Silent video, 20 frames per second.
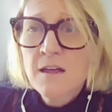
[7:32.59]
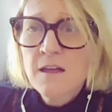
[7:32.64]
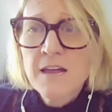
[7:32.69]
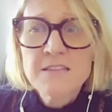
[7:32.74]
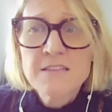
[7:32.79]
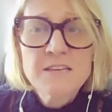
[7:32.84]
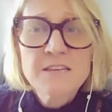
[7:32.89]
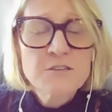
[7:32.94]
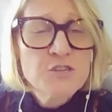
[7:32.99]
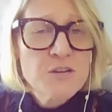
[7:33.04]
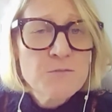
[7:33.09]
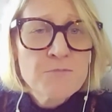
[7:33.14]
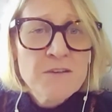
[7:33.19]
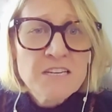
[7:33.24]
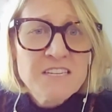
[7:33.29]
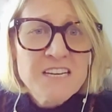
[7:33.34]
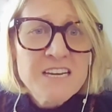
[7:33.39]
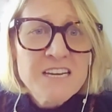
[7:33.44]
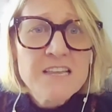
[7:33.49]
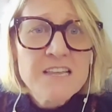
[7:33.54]
in the
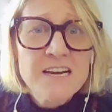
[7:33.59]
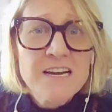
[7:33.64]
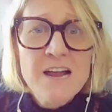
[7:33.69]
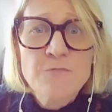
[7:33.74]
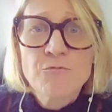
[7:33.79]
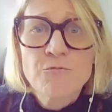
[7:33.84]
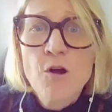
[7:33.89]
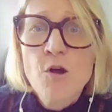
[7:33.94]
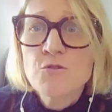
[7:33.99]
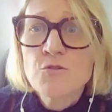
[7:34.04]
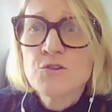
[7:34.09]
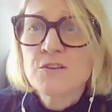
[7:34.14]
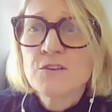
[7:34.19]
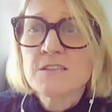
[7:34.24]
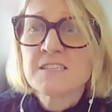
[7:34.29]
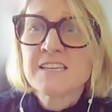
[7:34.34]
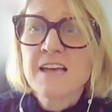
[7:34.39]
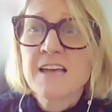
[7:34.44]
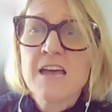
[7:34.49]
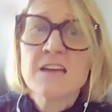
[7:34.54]
GPT that I wrote, you can
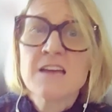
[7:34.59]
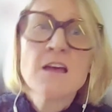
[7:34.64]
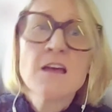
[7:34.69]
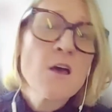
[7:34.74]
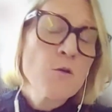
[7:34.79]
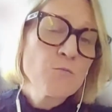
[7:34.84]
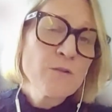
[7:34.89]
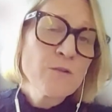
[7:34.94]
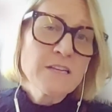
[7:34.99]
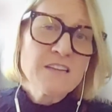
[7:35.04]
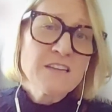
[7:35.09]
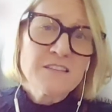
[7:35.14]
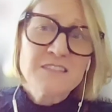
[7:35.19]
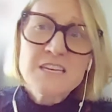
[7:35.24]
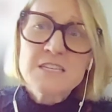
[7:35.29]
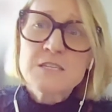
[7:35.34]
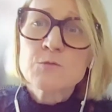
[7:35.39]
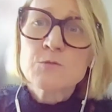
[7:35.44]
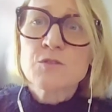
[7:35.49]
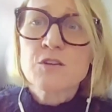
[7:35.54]
say, we did
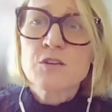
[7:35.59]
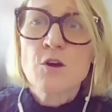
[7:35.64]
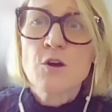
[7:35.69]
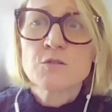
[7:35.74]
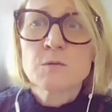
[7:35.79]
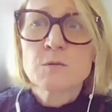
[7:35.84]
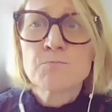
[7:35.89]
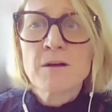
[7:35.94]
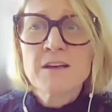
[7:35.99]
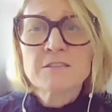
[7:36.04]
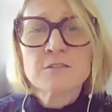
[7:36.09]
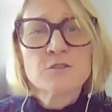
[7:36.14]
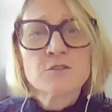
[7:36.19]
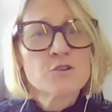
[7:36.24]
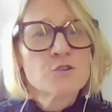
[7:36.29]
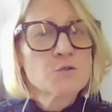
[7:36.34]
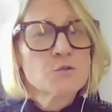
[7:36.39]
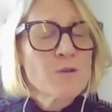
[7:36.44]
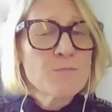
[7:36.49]
this with Ghostbusters.